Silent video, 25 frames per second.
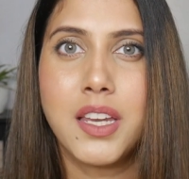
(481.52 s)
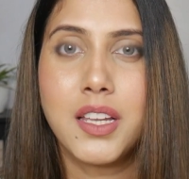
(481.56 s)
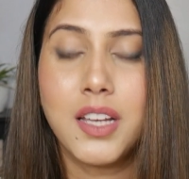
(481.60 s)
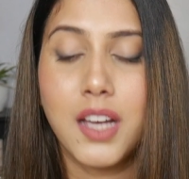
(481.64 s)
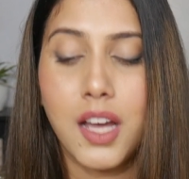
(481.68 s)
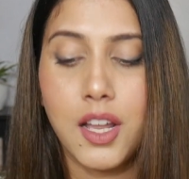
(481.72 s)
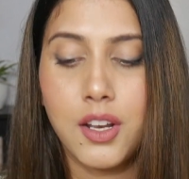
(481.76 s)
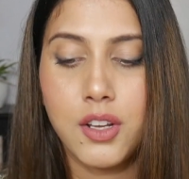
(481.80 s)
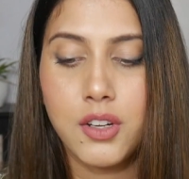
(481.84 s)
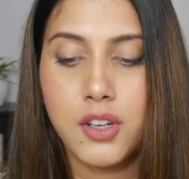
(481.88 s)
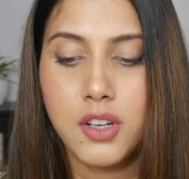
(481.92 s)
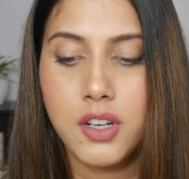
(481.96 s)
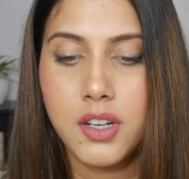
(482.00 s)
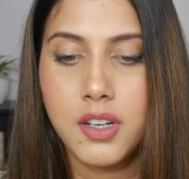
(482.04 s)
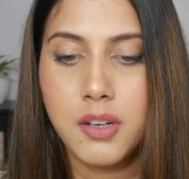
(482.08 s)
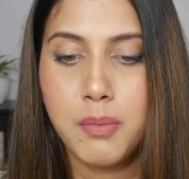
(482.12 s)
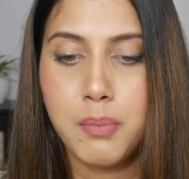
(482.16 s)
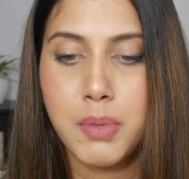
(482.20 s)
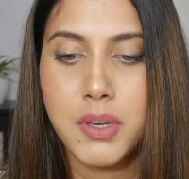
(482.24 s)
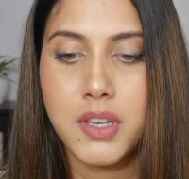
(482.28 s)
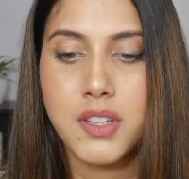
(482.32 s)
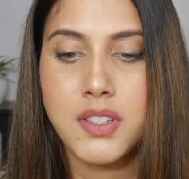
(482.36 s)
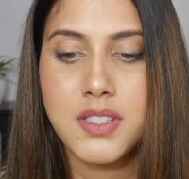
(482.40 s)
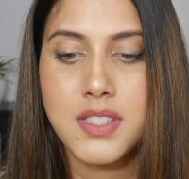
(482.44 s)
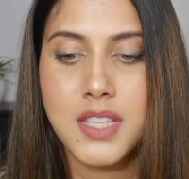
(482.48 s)
color,
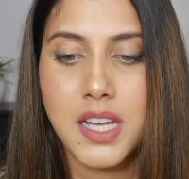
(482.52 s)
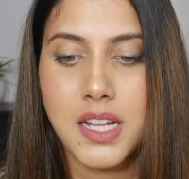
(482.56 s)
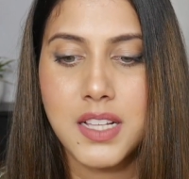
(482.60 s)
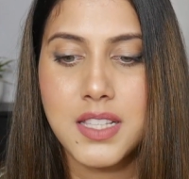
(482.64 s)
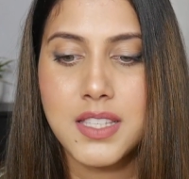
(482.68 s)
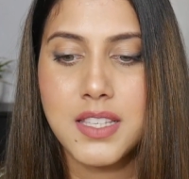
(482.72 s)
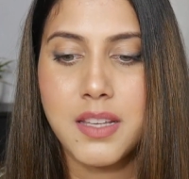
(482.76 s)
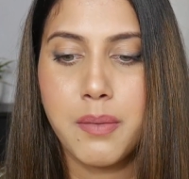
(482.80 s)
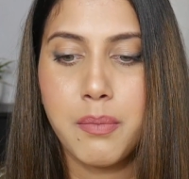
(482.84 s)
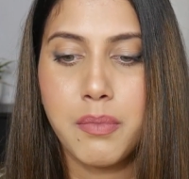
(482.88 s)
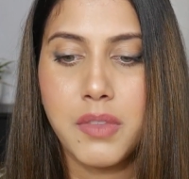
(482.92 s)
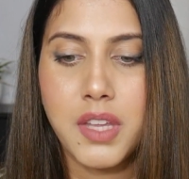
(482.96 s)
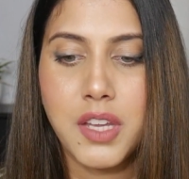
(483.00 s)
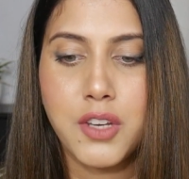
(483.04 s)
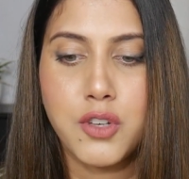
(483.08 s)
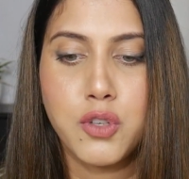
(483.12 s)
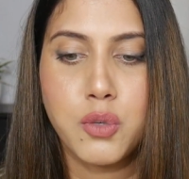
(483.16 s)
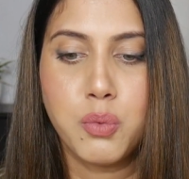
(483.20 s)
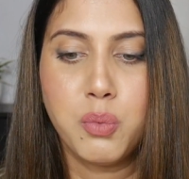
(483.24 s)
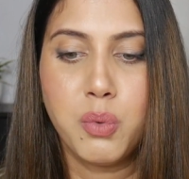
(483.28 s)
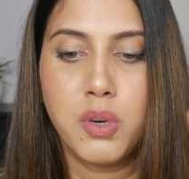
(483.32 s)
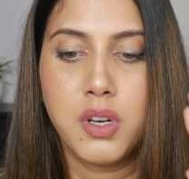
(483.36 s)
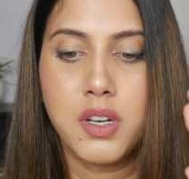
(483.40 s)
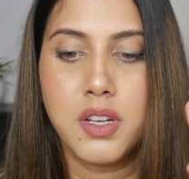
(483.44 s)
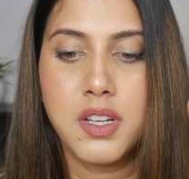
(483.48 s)
because that's something
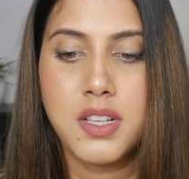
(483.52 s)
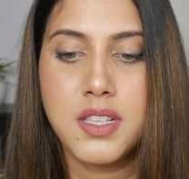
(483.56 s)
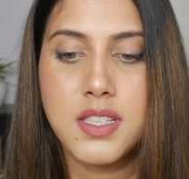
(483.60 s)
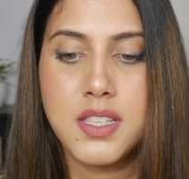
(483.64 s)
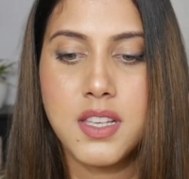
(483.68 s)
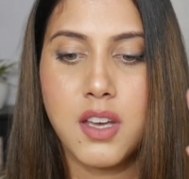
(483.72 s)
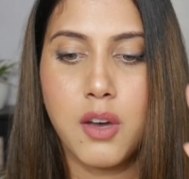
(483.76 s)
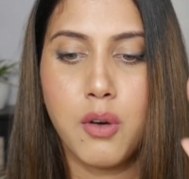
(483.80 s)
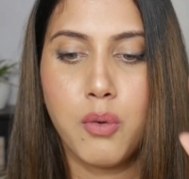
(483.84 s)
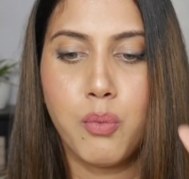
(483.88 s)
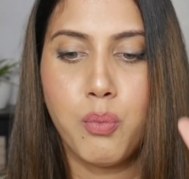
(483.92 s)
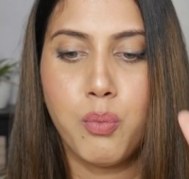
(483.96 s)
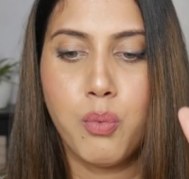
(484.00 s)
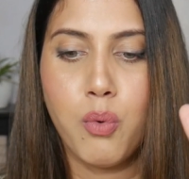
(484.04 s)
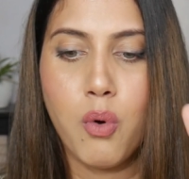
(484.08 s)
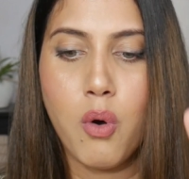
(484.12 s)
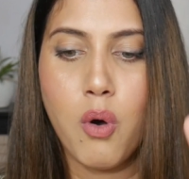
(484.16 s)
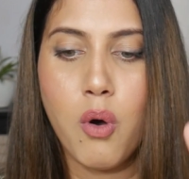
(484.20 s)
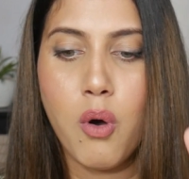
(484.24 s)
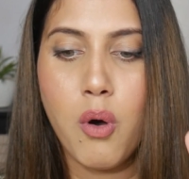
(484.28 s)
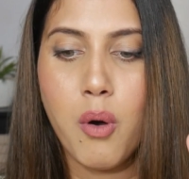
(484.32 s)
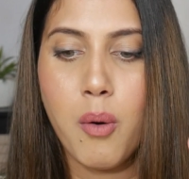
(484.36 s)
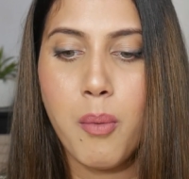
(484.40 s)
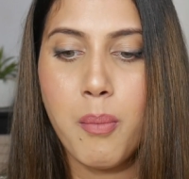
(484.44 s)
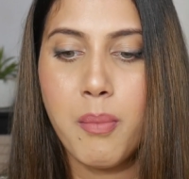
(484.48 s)
towards a
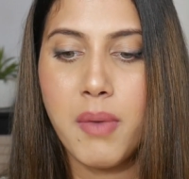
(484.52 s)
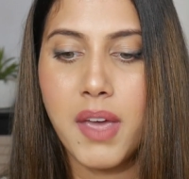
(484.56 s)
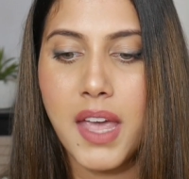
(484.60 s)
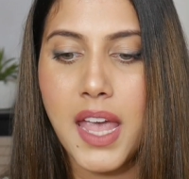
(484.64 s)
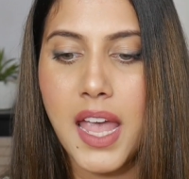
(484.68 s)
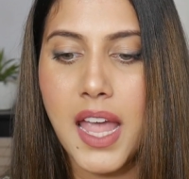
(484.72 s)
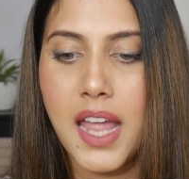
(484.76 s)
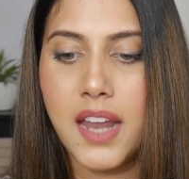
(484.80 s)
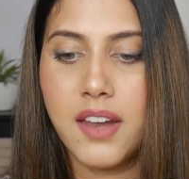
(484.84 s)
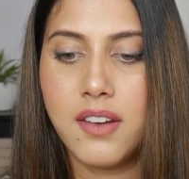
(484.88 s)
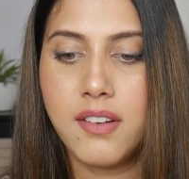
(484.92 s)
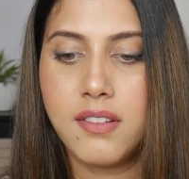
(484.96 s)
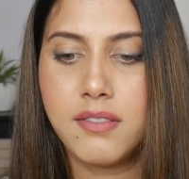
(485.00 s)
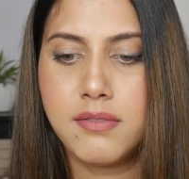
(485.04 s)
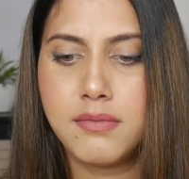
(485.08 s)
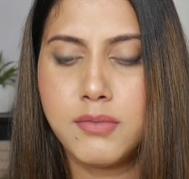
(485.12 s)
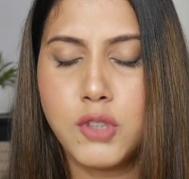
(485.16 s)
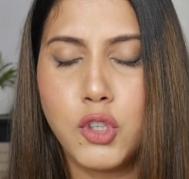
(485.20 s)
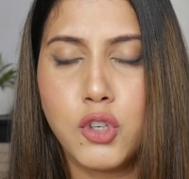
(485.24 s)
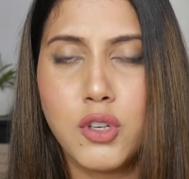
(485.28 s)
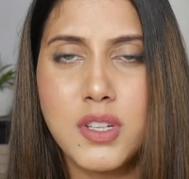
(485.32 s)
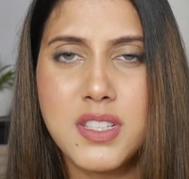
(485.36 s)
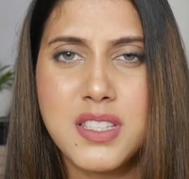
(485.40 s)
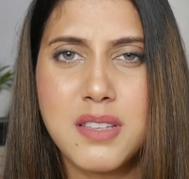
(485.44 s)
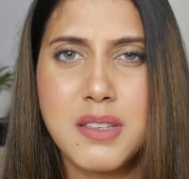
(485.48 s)
warm, and
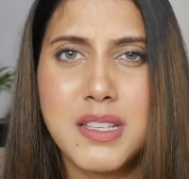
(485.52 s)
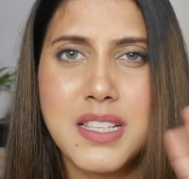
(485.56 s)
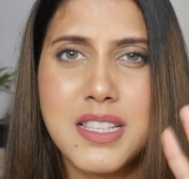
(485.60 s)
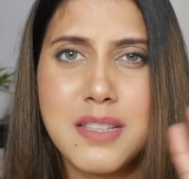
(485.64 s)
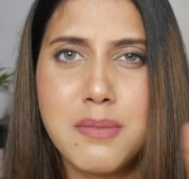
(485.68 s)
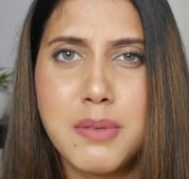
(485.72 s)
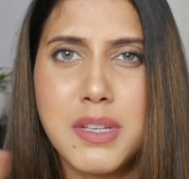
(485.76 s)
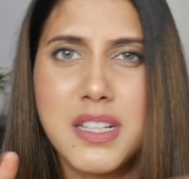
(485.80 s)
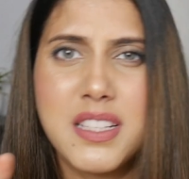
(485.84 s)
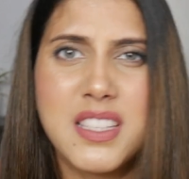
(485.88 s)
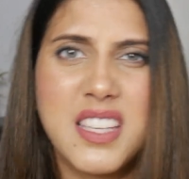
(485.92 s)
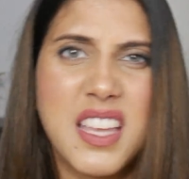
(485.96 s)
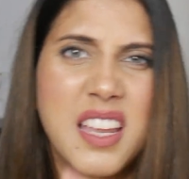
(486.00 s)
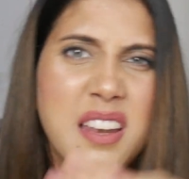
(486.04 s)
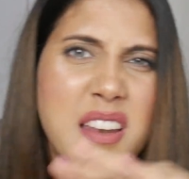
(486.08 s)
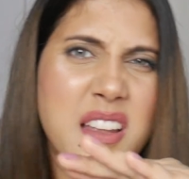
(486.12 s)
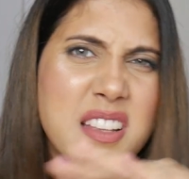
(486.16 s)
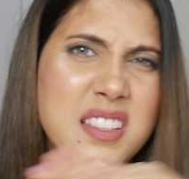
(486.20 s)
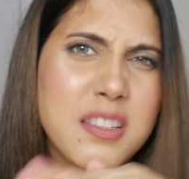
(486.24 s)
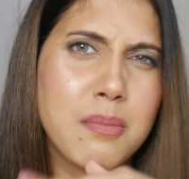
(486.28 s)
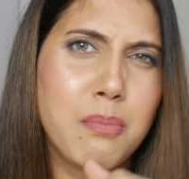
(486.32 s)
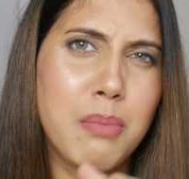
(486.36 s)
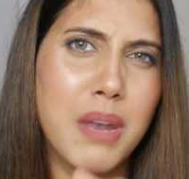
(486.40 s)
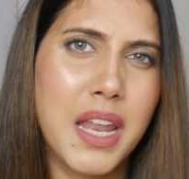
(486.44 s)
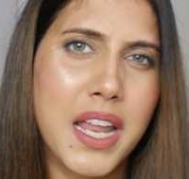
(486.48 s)

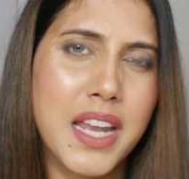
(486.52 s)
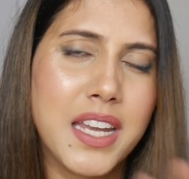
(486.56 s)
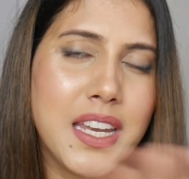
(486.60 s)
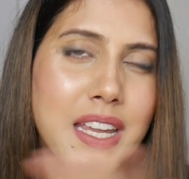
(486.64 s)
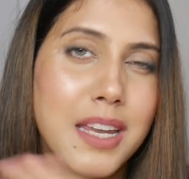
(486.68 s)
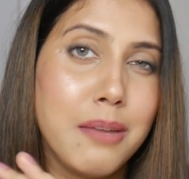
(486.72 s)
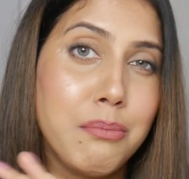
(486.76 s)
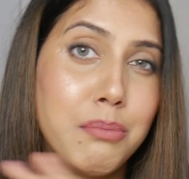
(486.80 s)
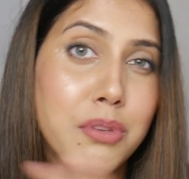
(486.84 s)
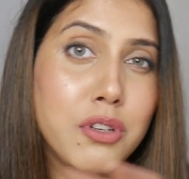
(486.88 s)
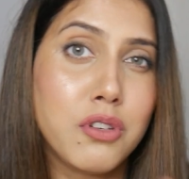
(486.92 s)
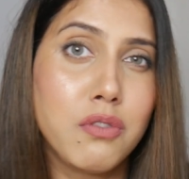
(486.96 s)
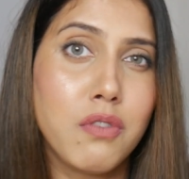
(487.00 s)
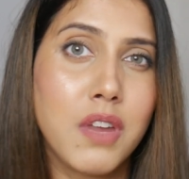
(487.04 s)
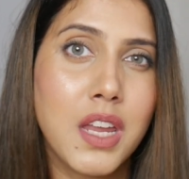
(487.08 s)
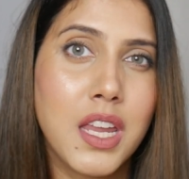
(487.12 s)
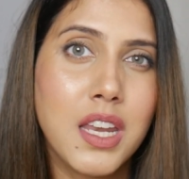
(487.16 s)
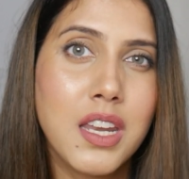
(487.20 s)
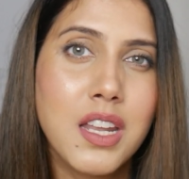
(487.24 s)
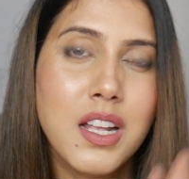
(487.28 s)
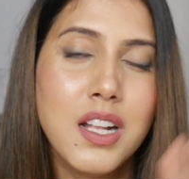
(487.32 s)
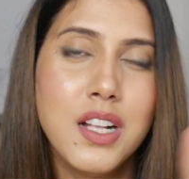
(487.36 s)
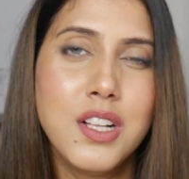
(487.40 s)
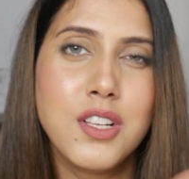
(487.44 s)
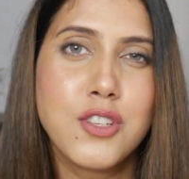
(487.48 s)
it's a blend in
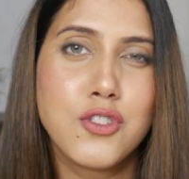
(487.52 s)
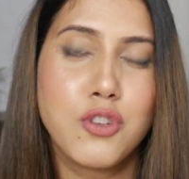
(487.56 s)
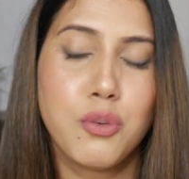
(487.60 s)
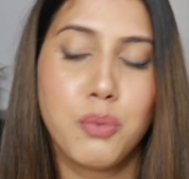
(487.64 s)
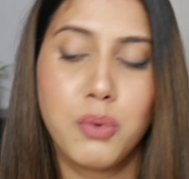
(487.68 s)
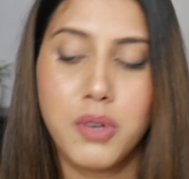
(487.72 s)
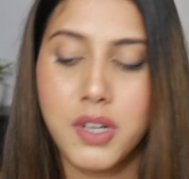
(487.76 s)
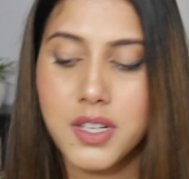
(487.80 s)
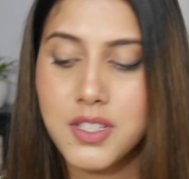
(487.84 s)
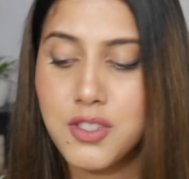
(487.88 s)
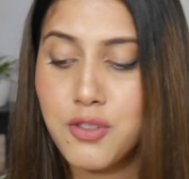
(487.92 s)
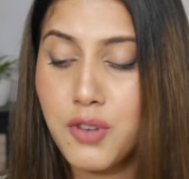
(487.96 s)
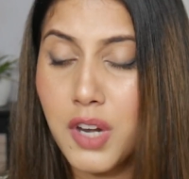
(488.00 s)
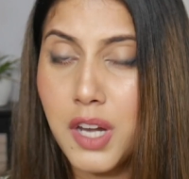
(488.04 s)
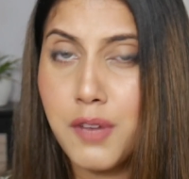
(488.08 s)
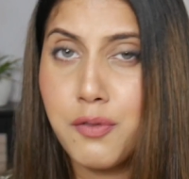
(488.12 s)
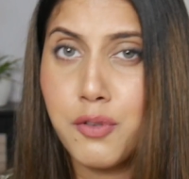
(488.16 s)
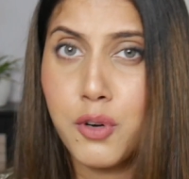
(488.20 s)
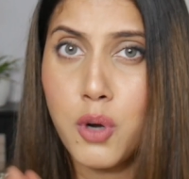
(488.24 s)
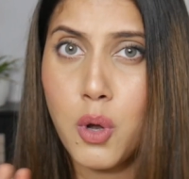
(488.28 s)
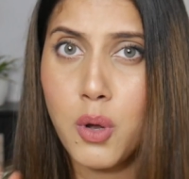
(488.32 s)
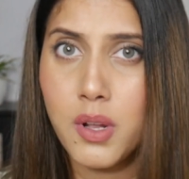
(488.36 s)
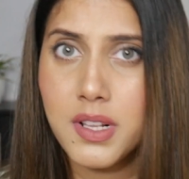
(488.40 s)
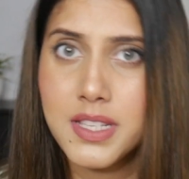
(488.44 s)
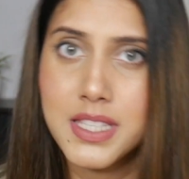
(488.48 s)
between, so works great
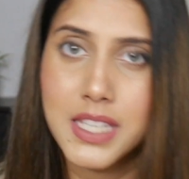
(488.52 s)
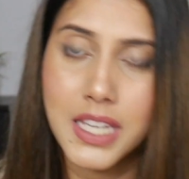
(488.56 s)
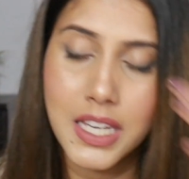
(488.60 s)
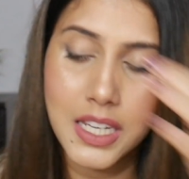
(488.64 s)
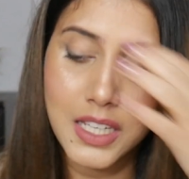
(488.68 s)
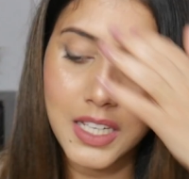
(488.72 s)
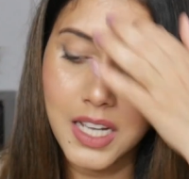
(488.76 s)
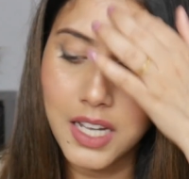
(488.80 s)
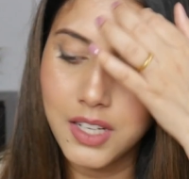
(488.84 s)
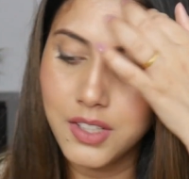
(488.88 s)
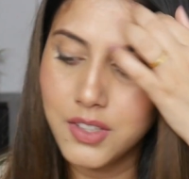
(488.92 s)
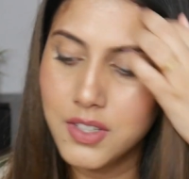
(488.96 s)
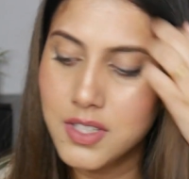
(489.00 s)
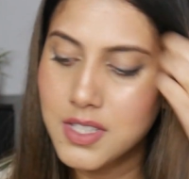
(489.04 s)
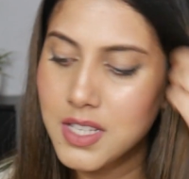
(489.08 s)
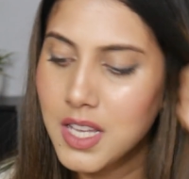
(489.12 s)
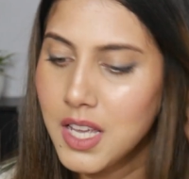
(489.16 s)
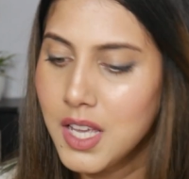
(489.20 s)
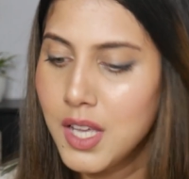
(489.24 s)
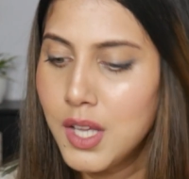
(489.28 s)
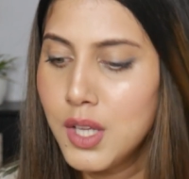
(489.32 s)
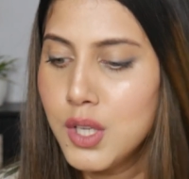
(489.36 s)
for all skin colors.